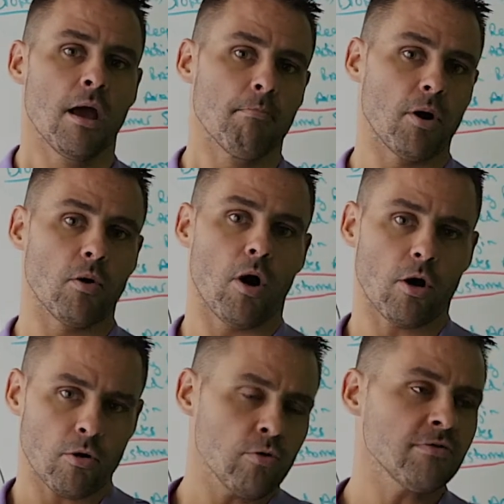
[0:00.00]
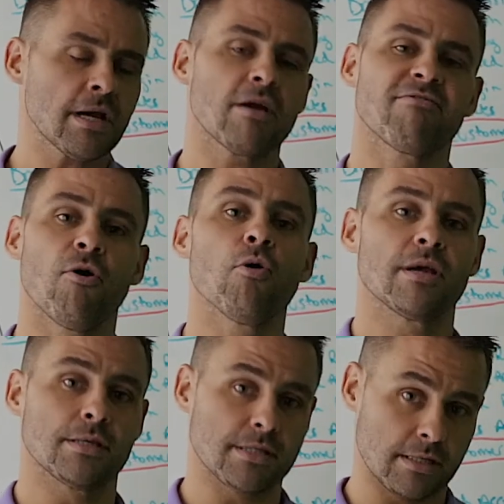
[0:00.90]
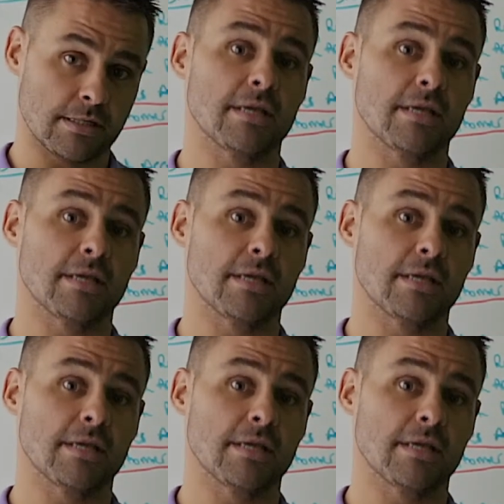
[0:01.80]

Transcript: but our whole entire focus is to